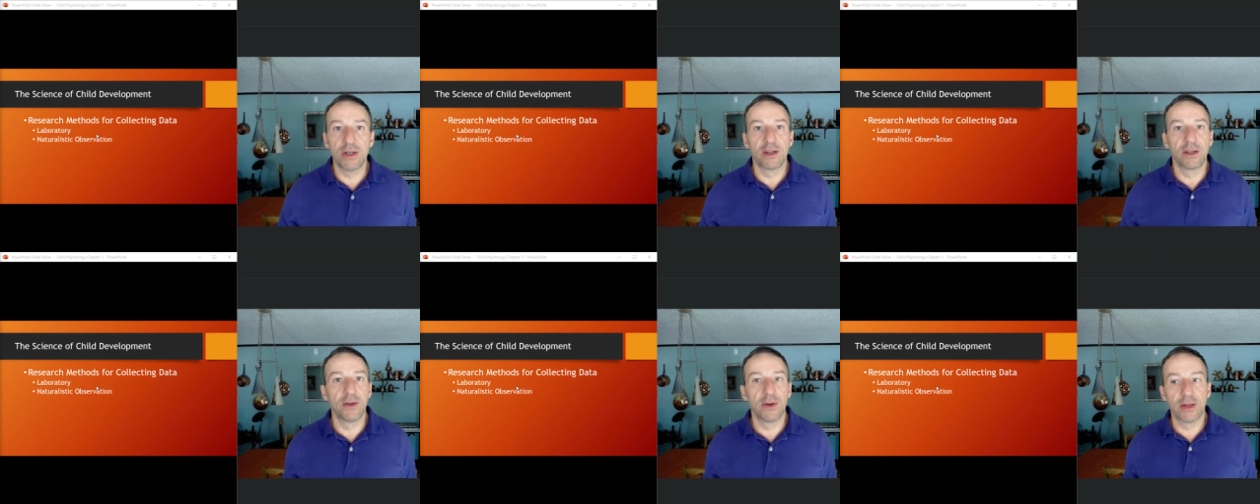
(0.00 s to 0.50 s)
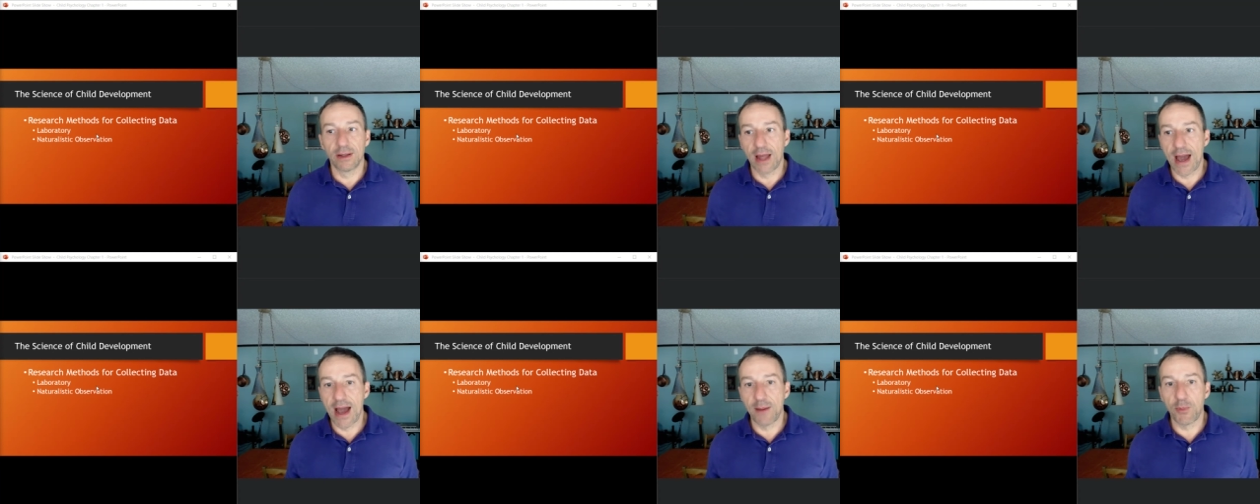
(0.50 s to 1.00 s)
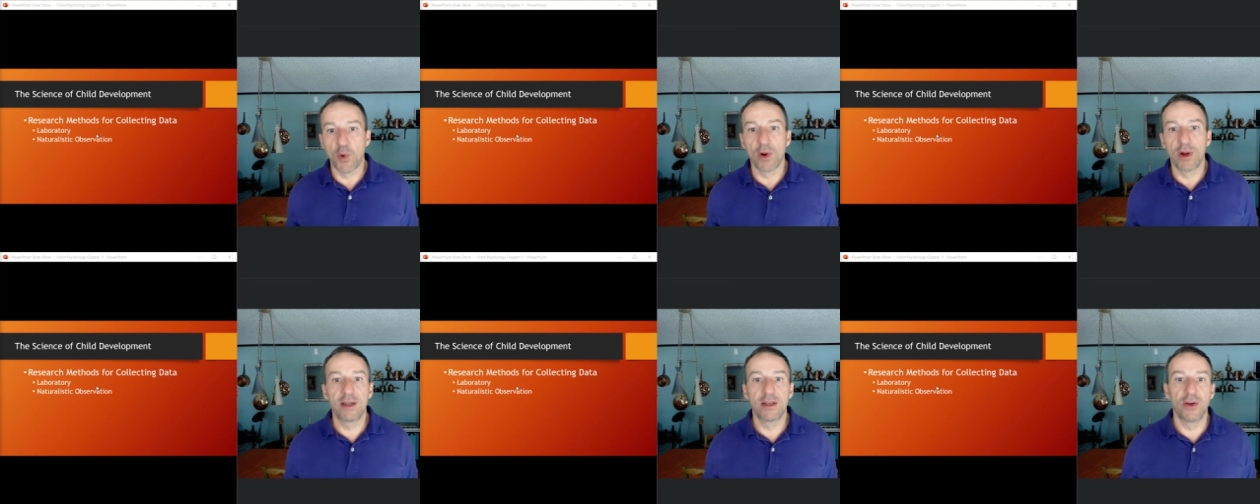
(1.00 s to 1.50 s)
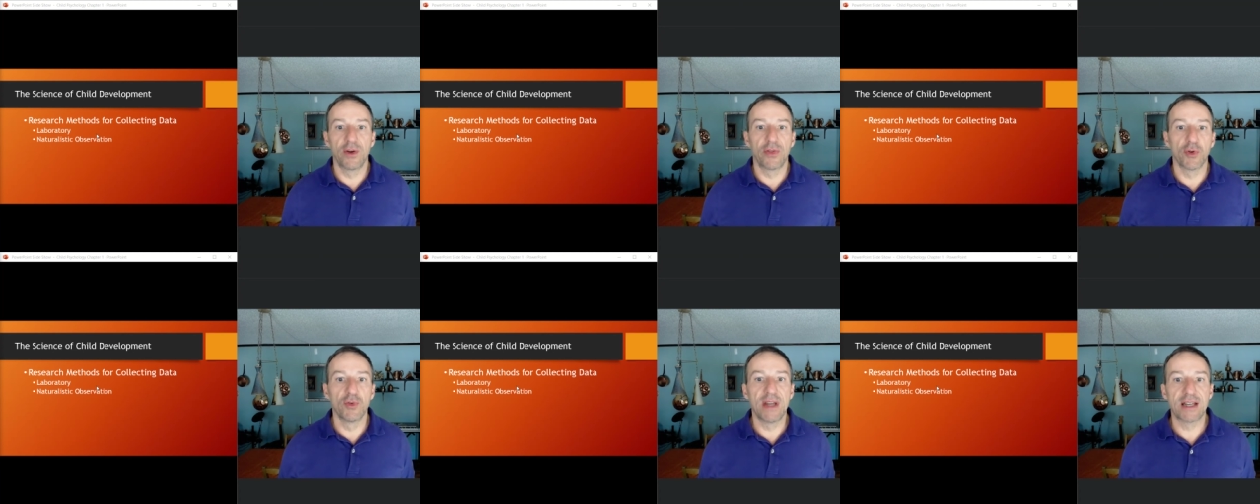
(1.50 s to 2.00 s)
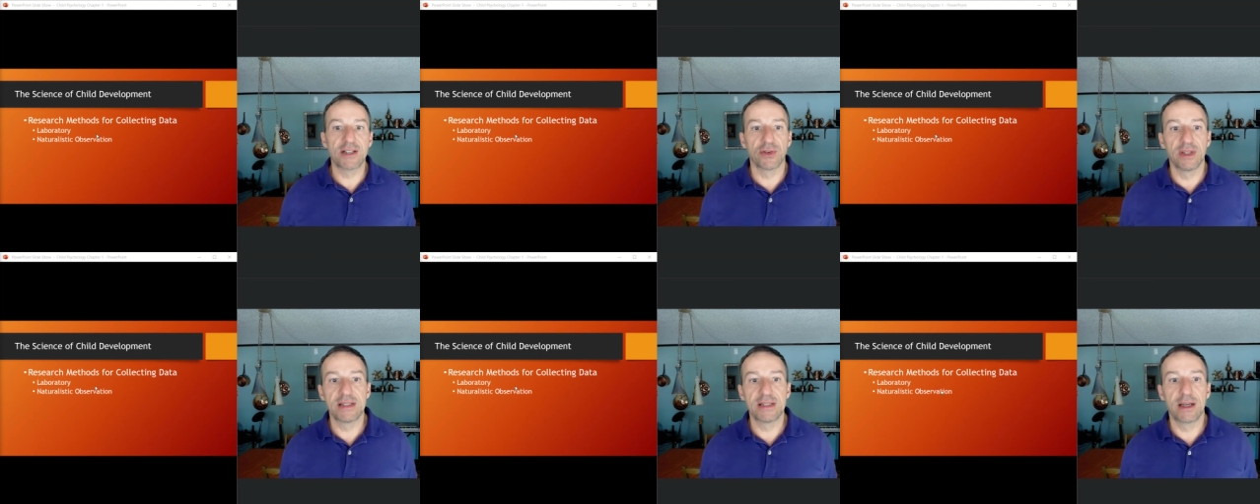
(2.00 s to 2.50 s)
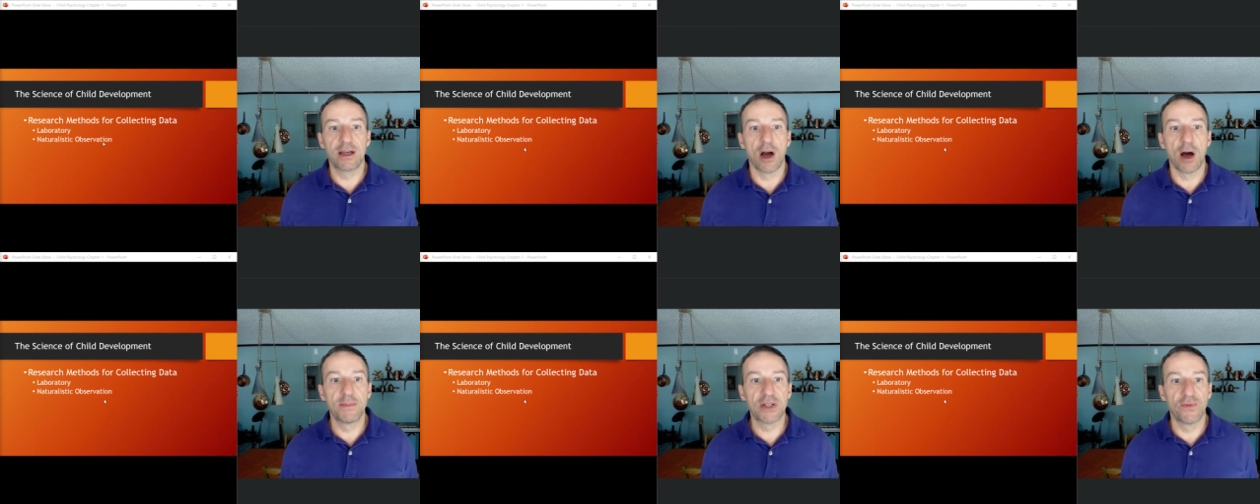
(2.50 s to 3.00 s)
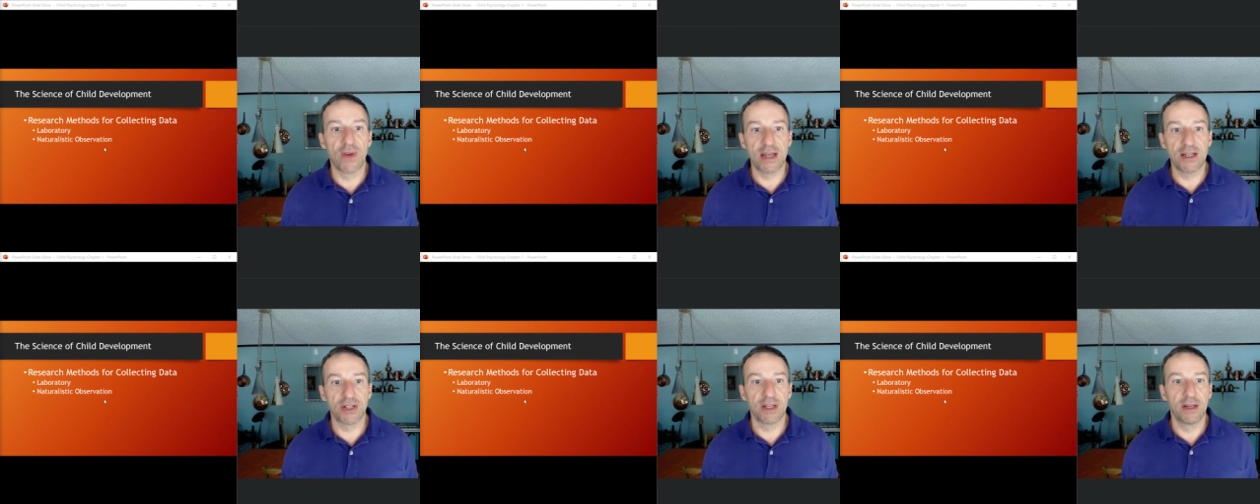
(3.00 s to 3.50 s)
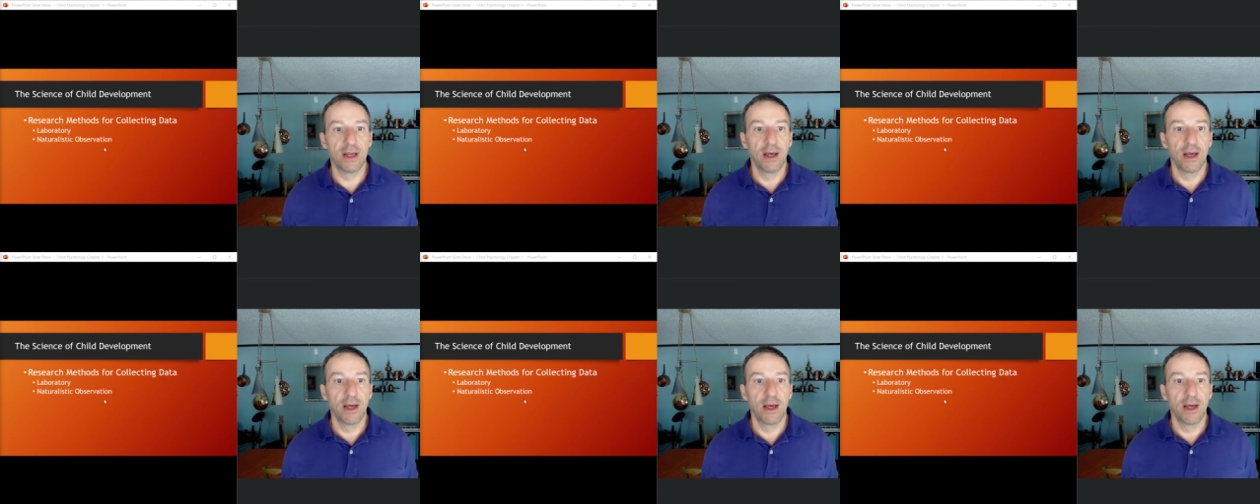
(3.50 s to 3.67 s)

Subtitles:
You could do it in a lab, or you could do it through naturalistic observation.